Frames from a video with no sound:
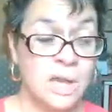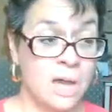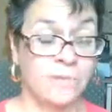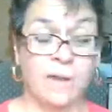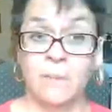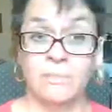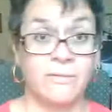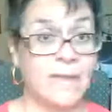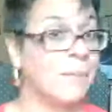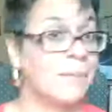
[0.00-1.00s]
from
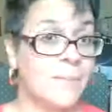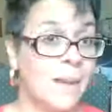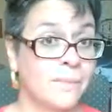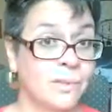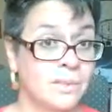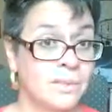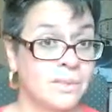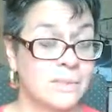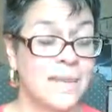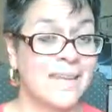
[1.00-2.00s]
family members,
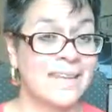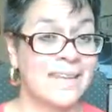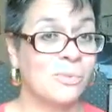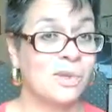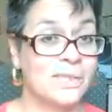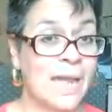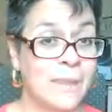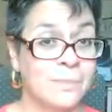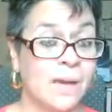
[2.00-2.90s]
depending on what type